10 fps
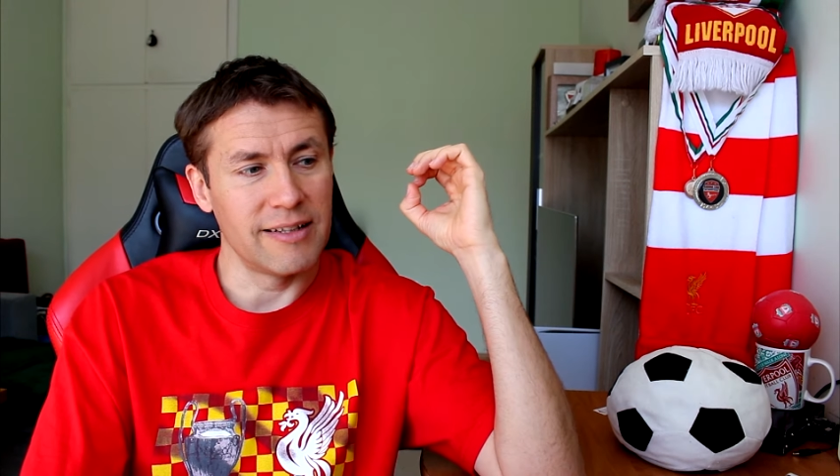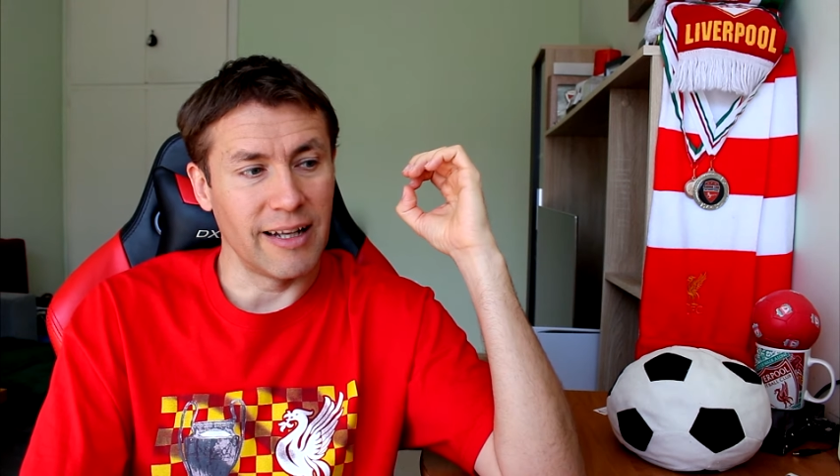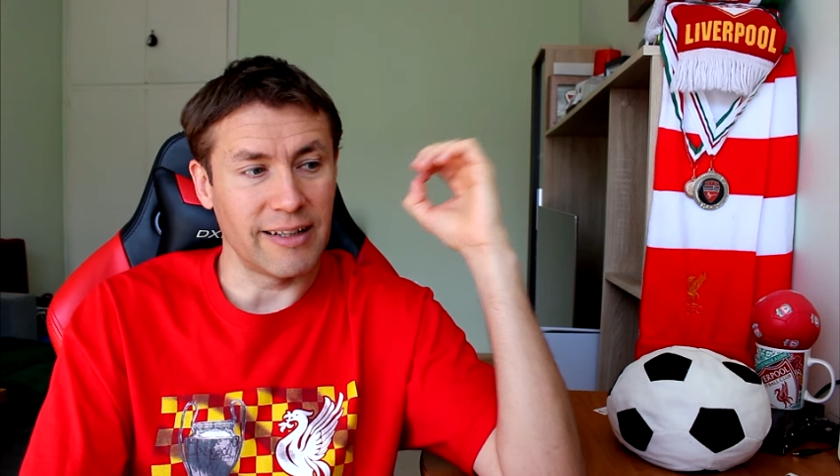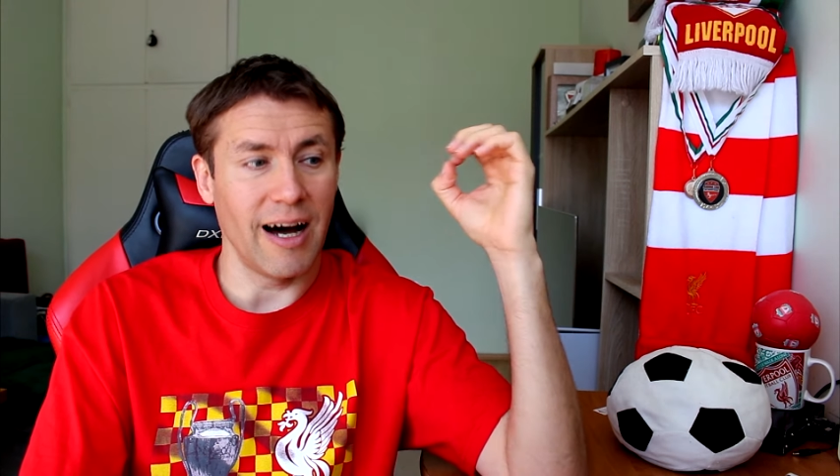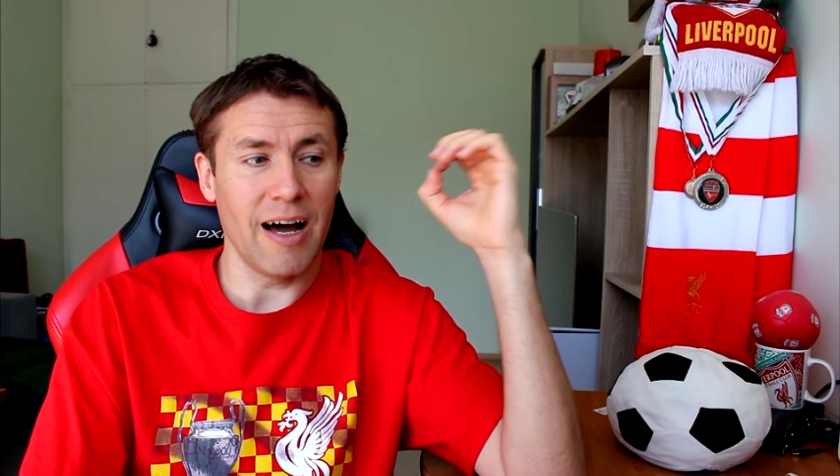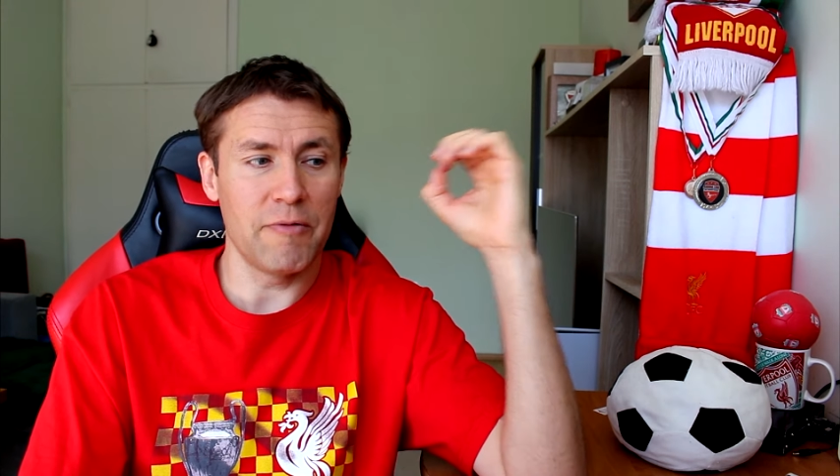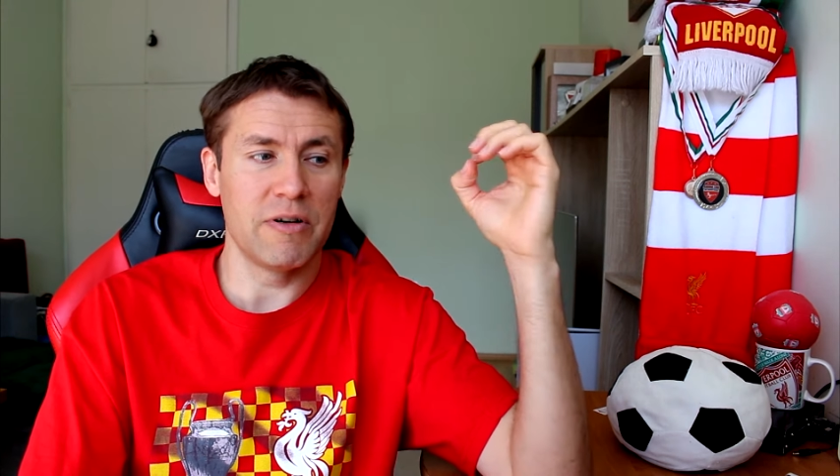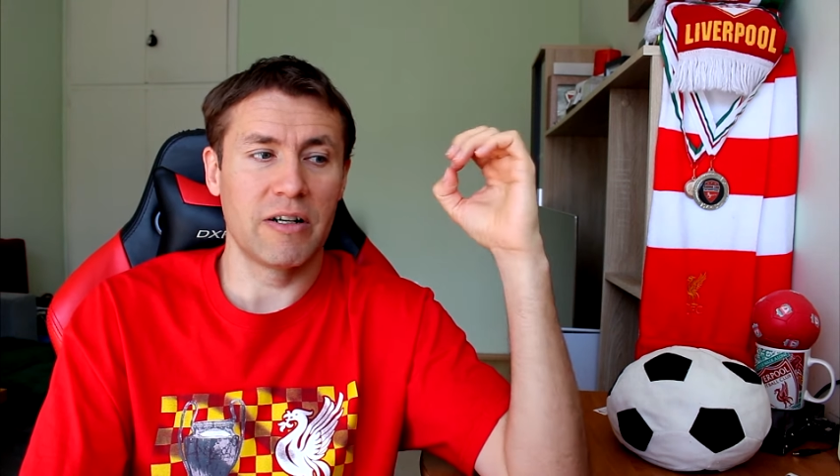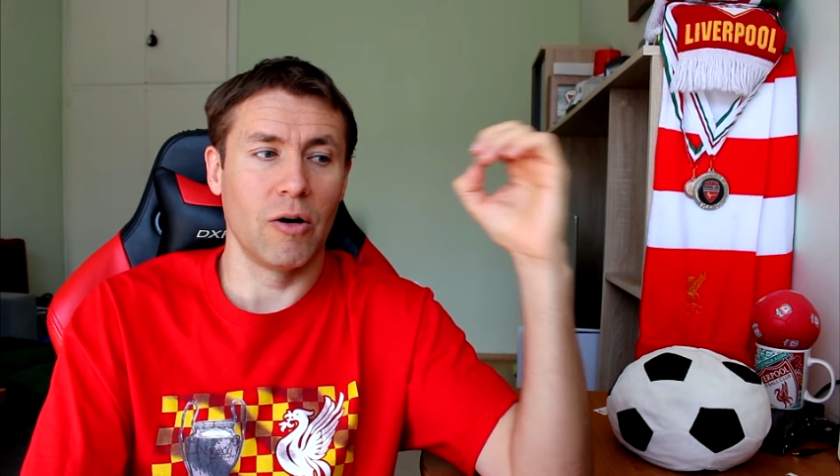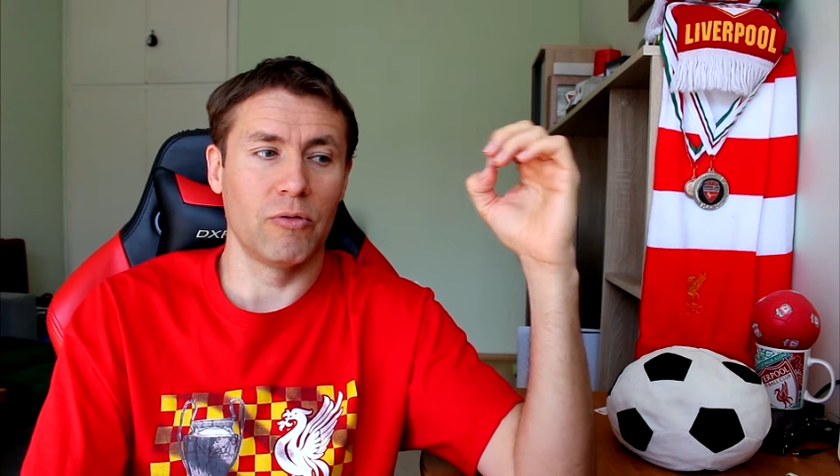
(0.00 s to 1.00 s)
that I
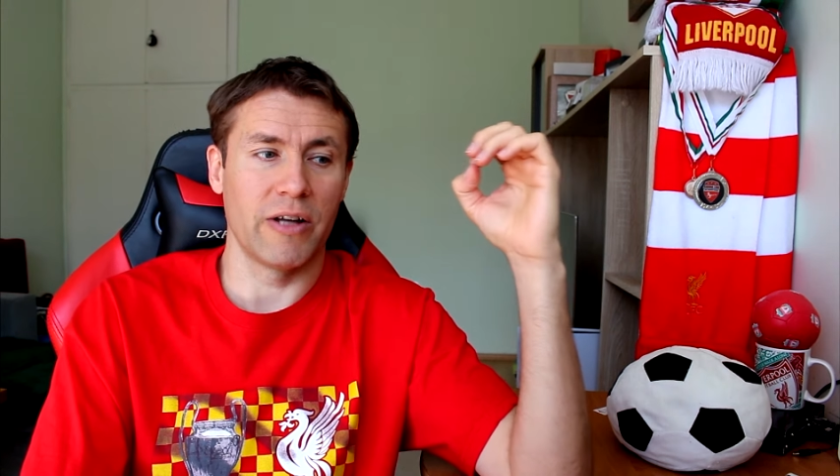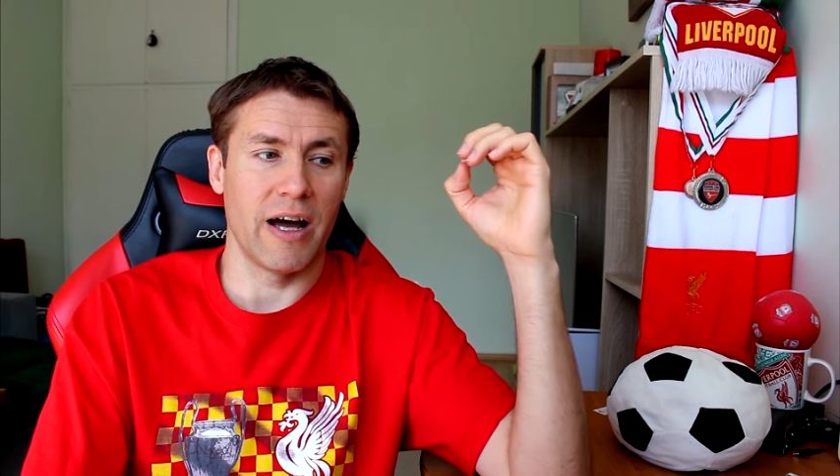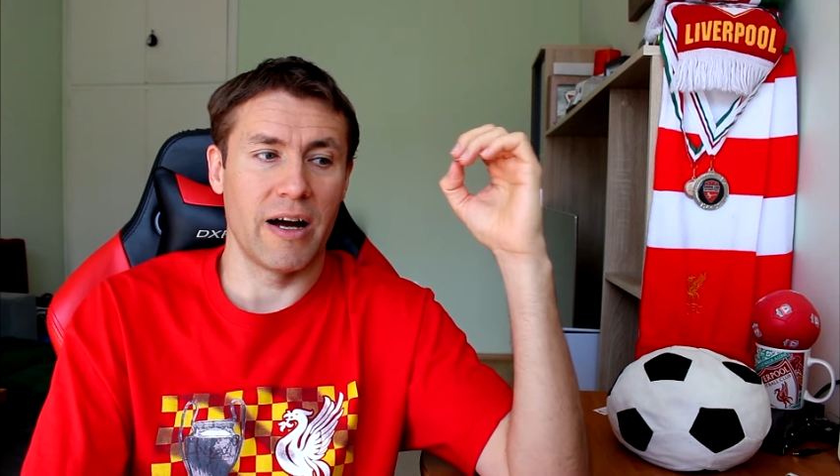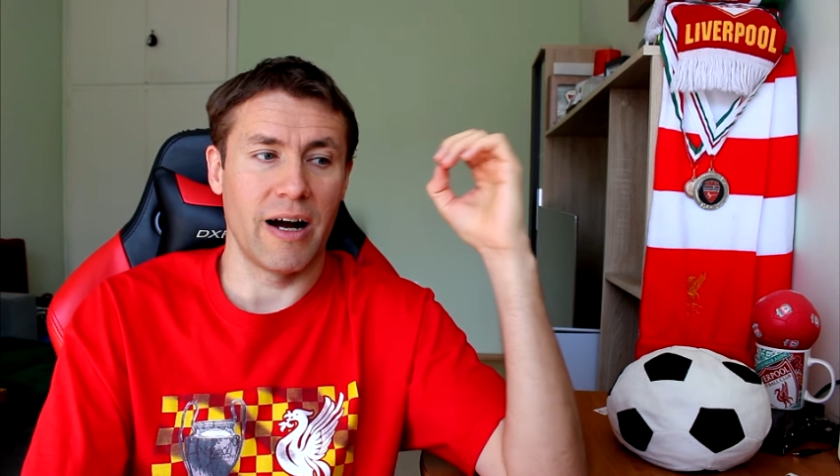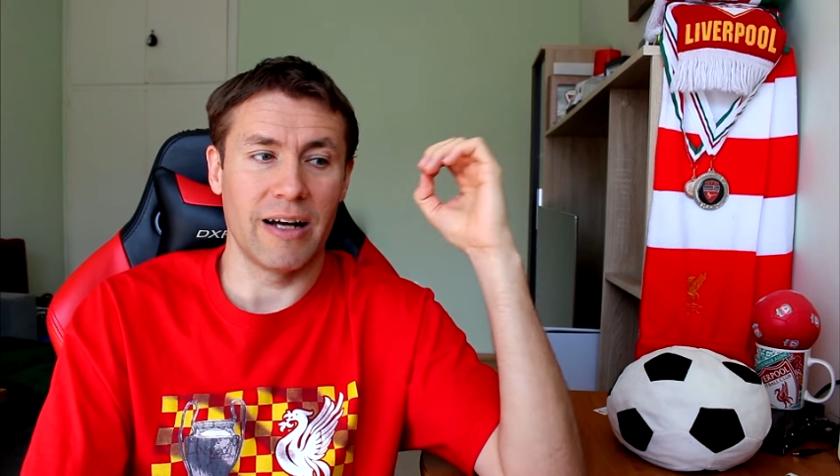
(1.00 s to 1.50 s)
will go there.